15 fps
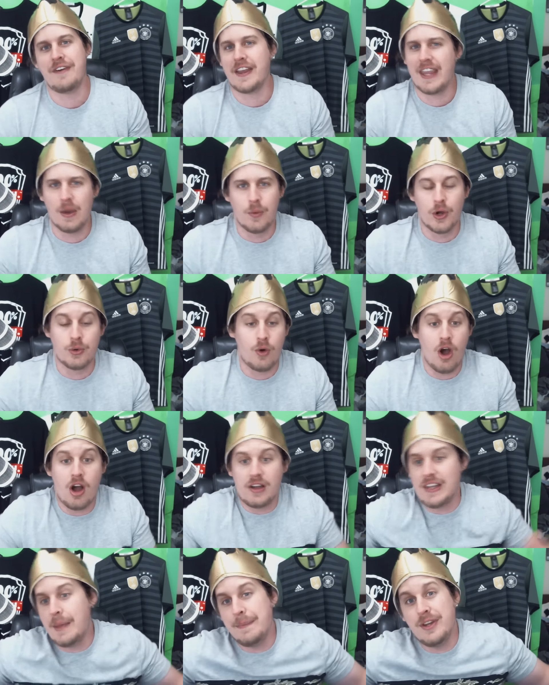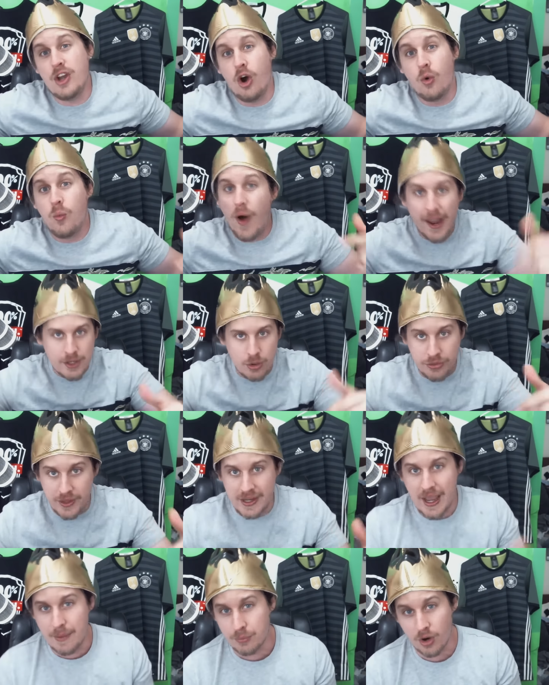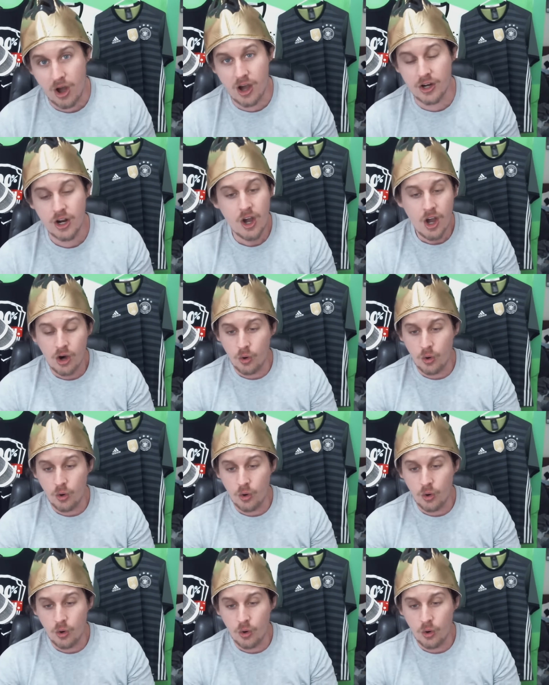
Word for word: If I get one wrong, let me know why you think I'm wrong